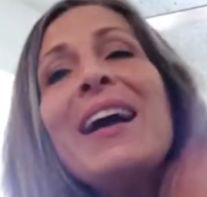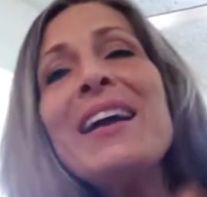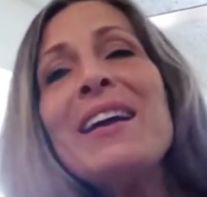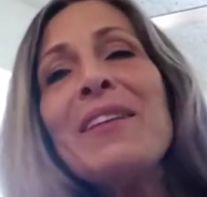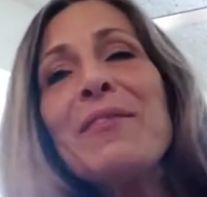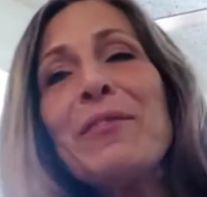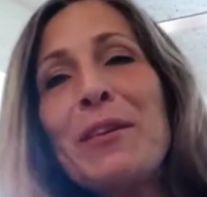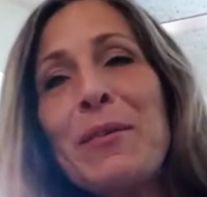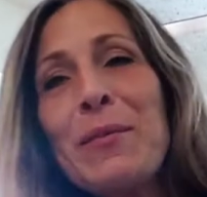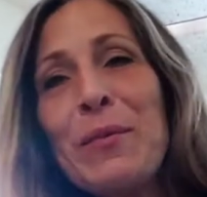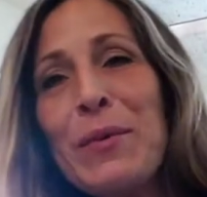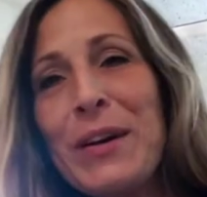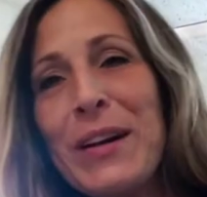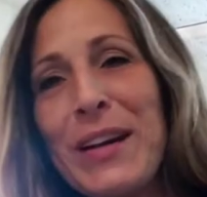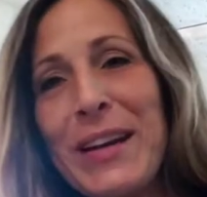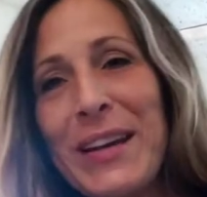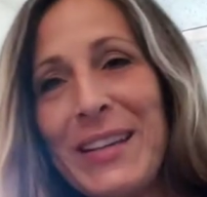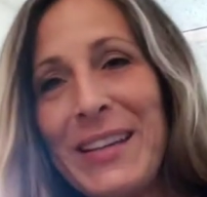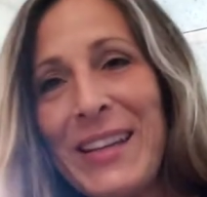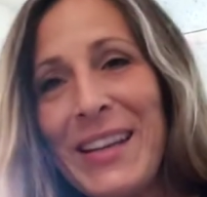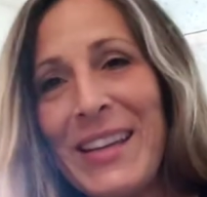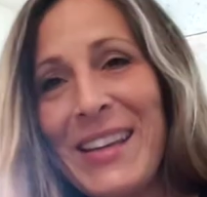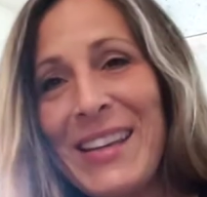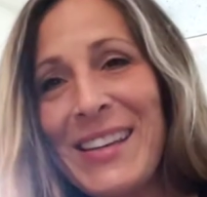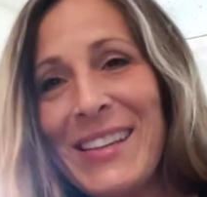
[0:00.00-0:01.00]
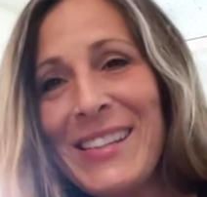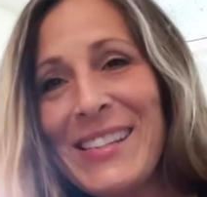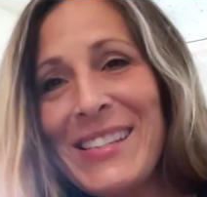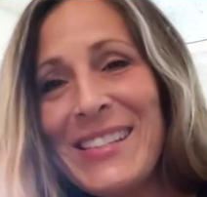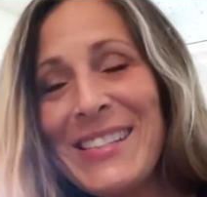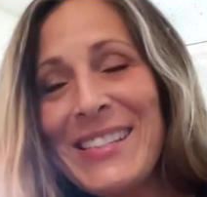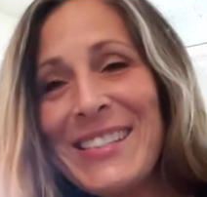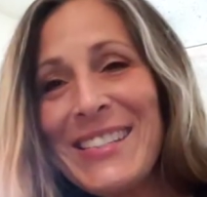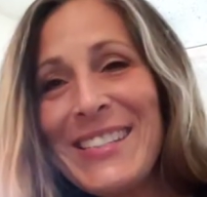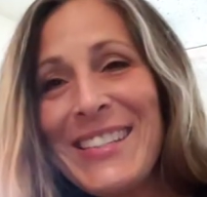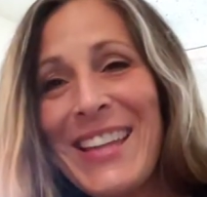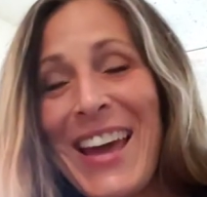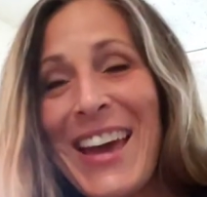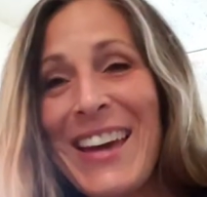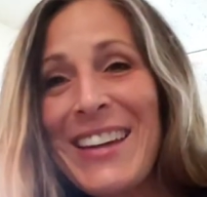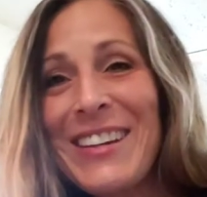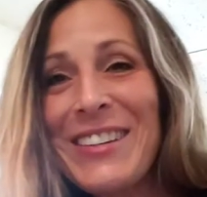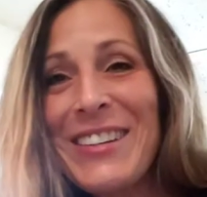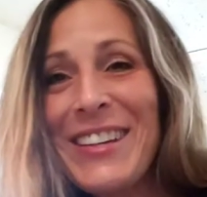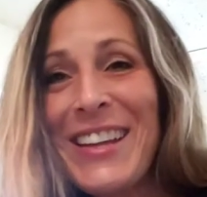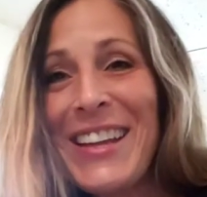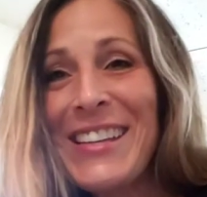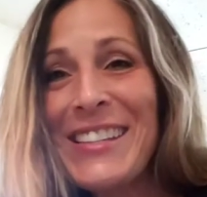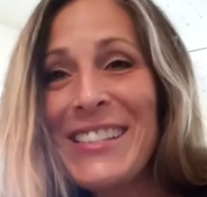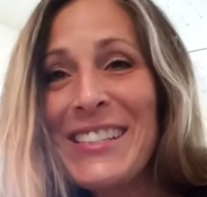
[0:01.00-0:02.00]
Hi everyone, it is
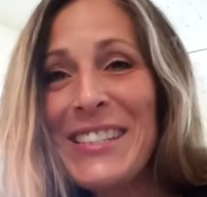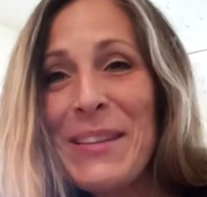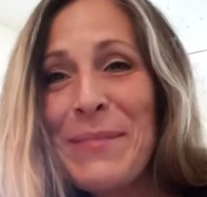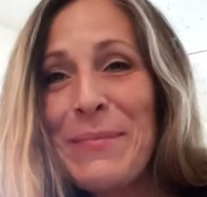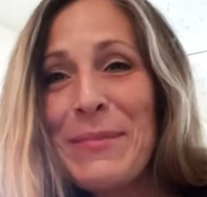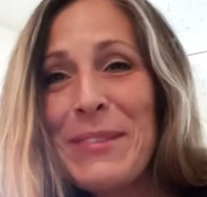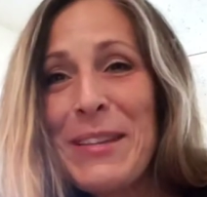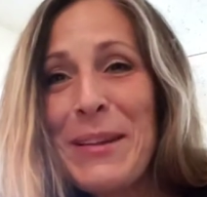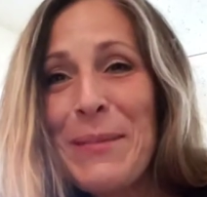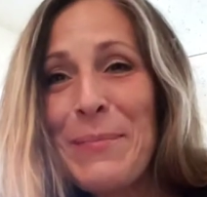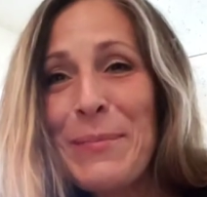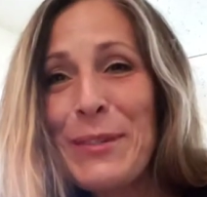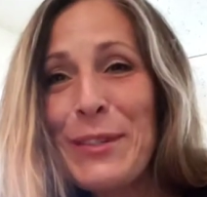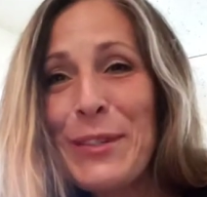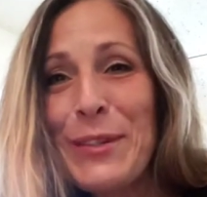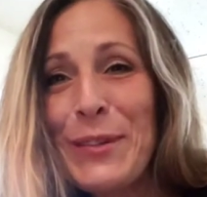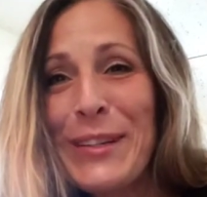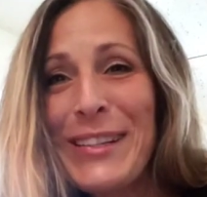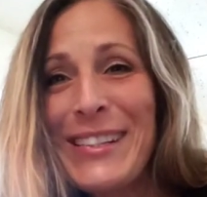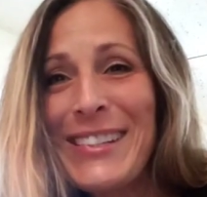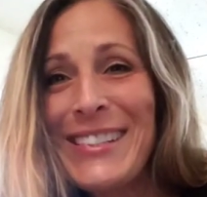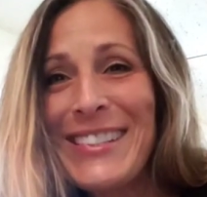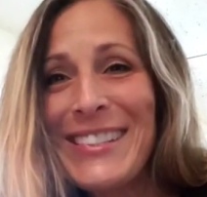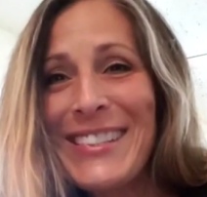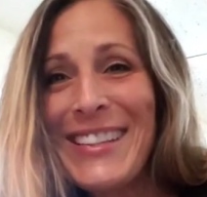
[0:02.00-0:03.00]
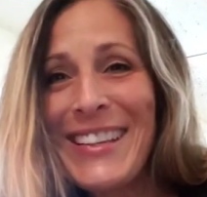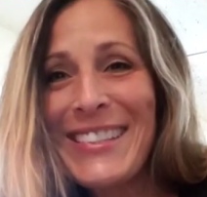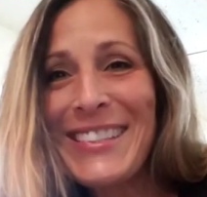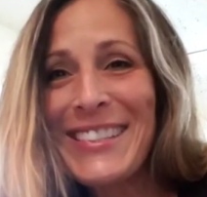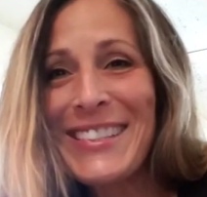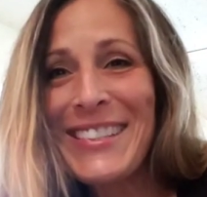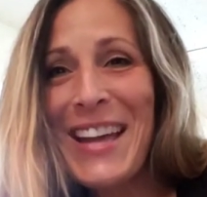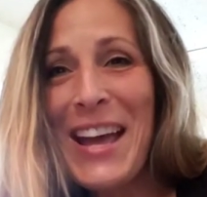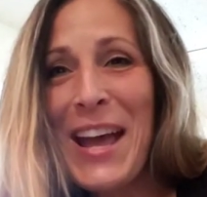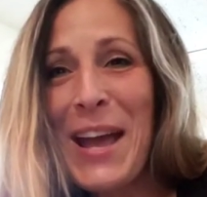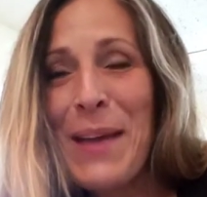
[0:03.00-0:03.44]
Saturday, September 26th.